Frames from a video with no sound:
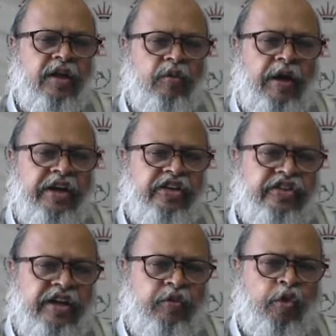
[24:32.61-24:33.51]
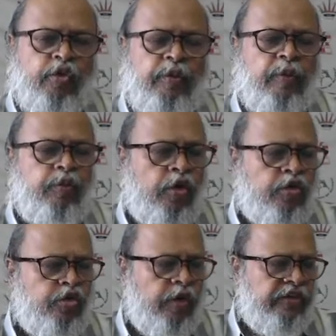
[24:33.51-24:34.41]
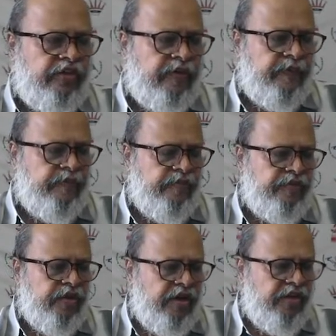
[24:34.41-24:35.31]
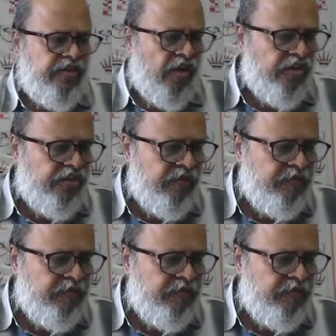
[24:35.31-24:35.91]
White is still 4 squares. It is lost.